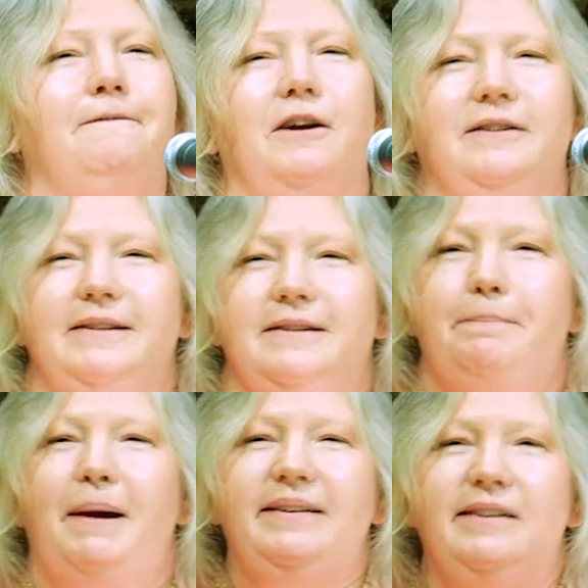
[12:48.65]
Frances,
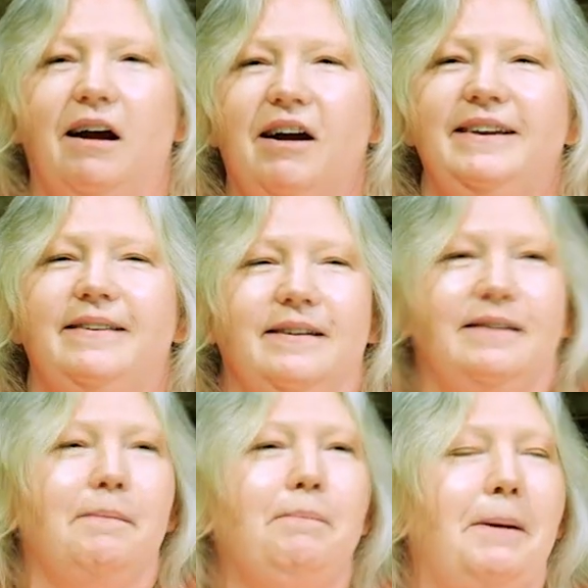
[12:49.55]
the best heists
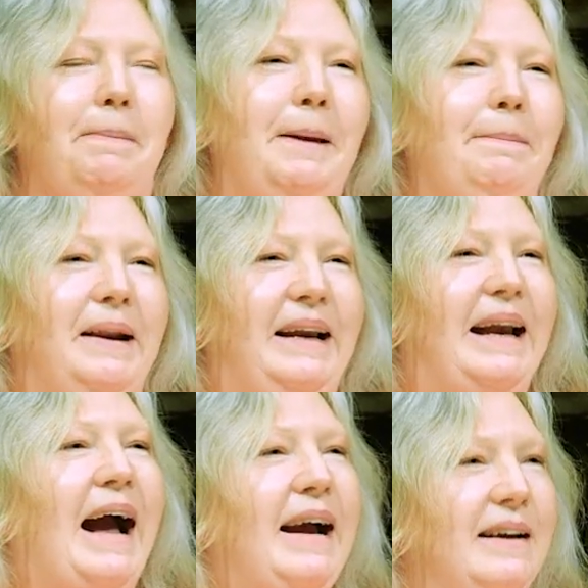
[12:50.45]
are done by people in
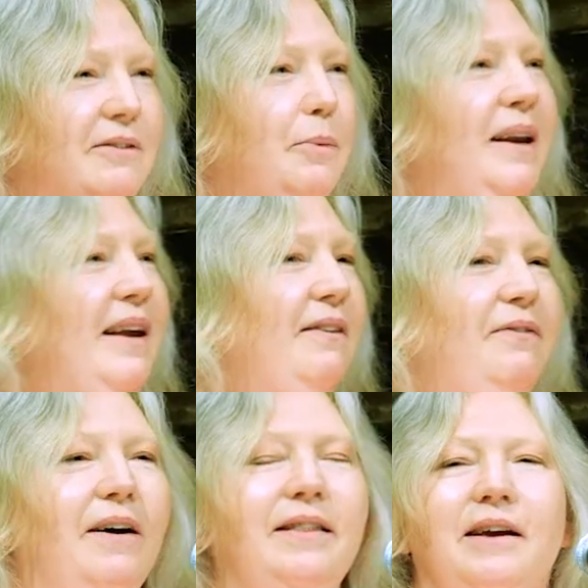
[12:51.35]
gangs. We need to
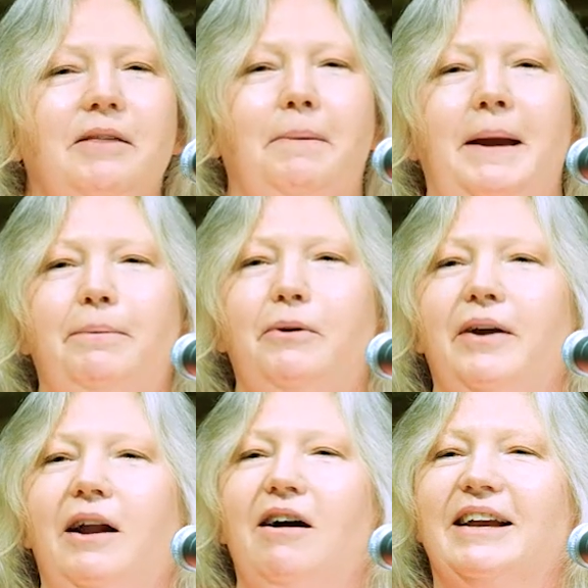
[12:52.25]
find the other people who
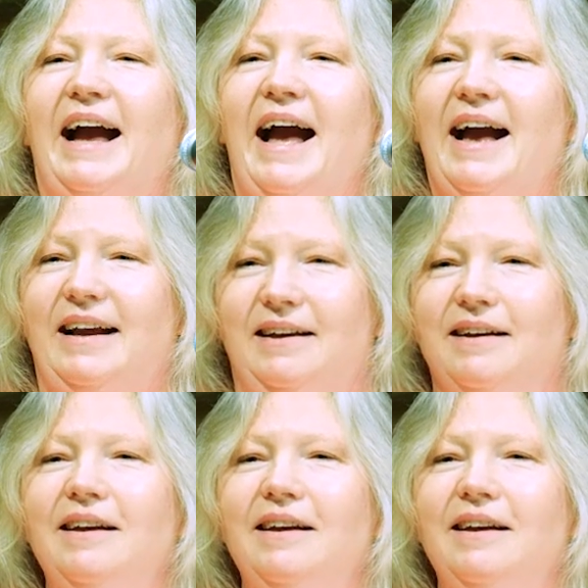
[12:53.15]
are in our gang.